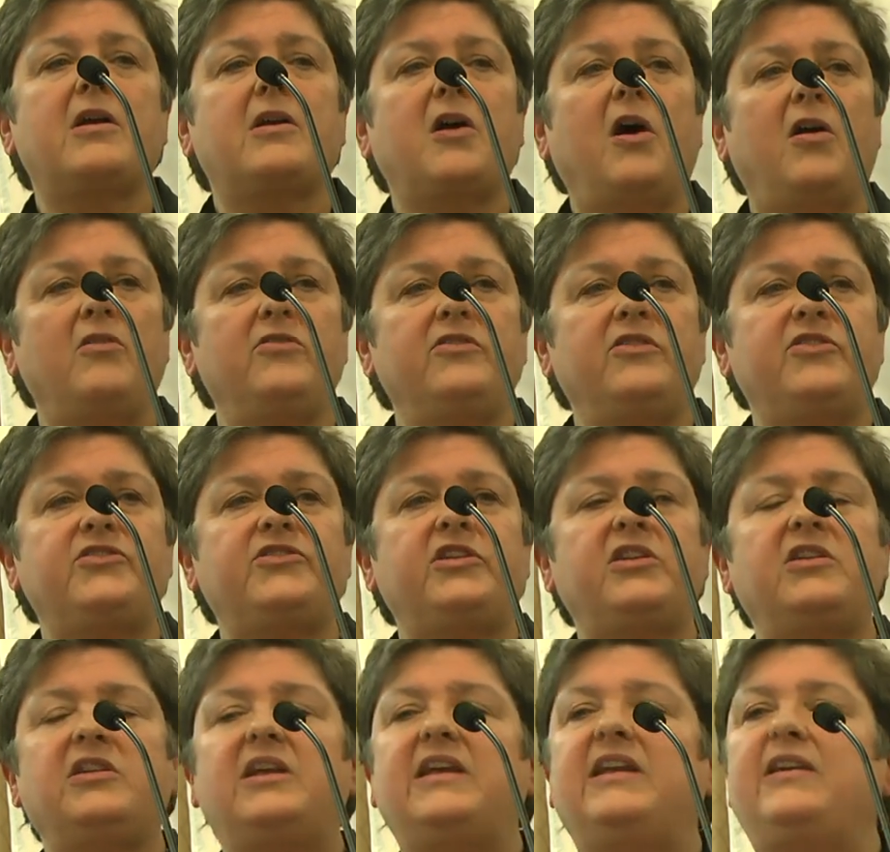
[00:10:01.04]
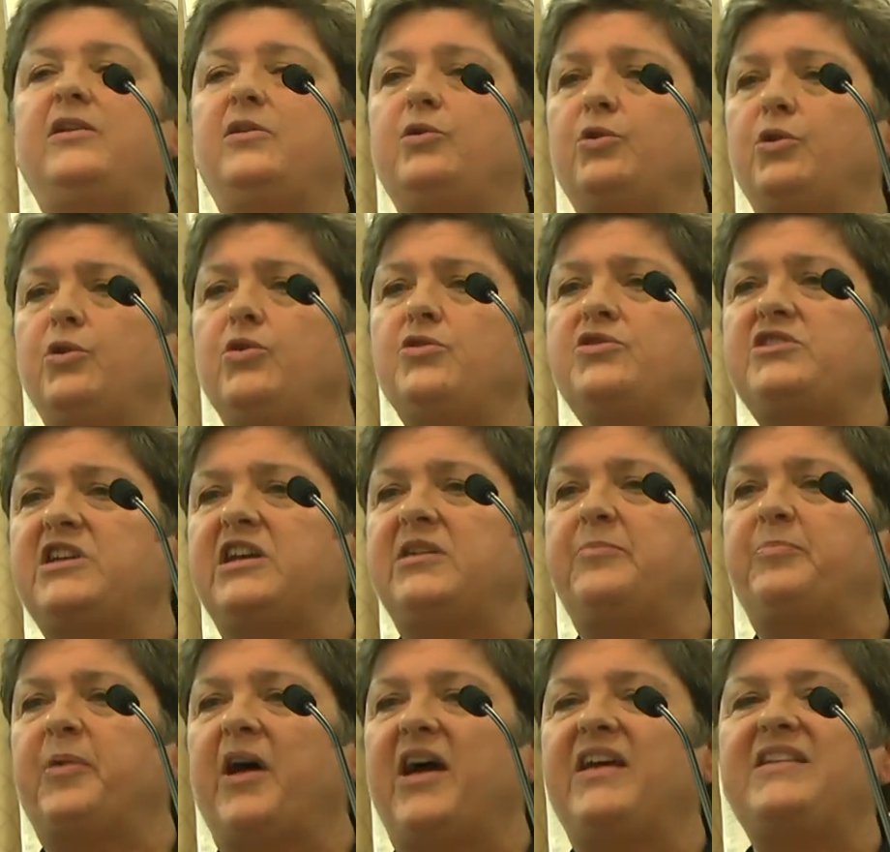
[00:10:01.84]
are constantly
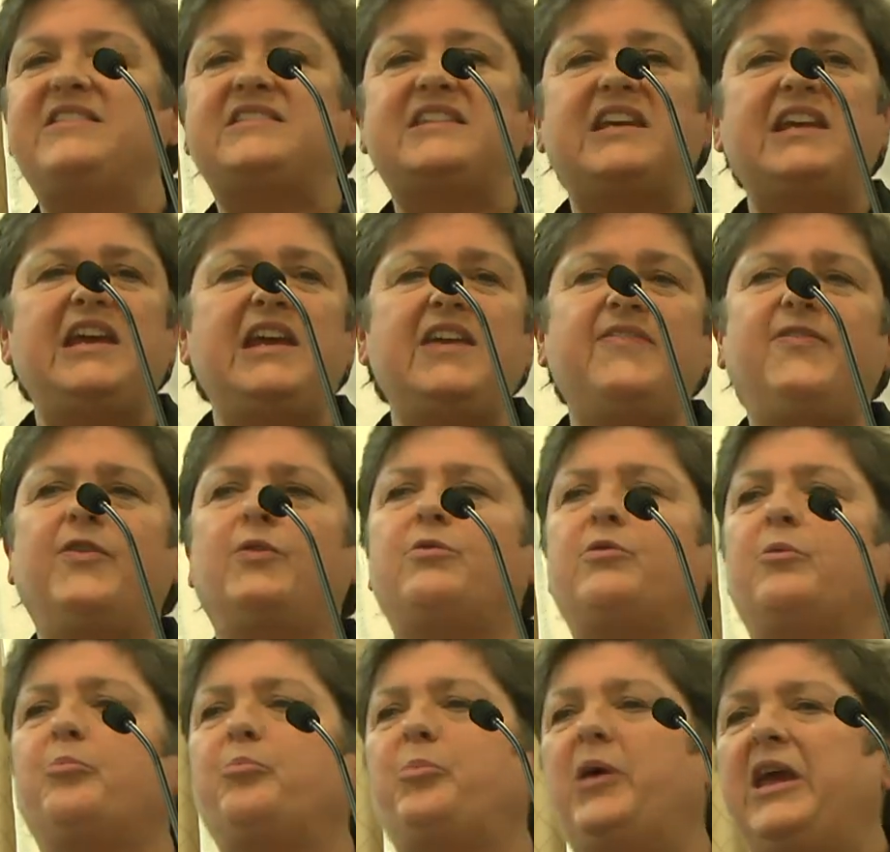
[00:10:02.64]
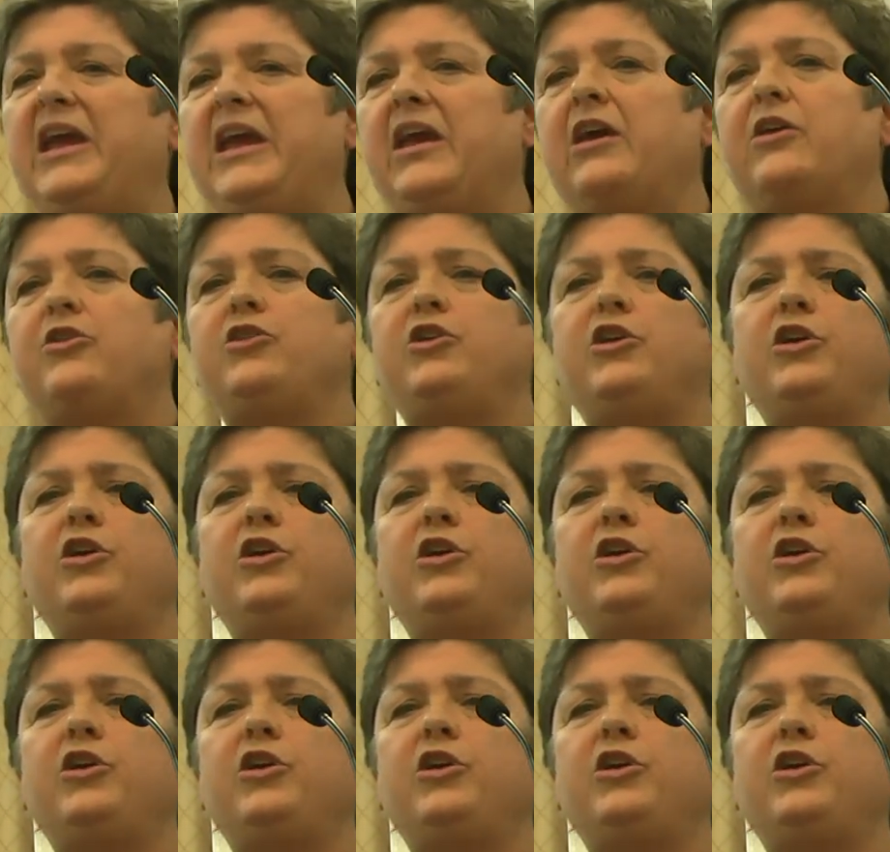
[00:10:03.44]
lauded by Diva and Pink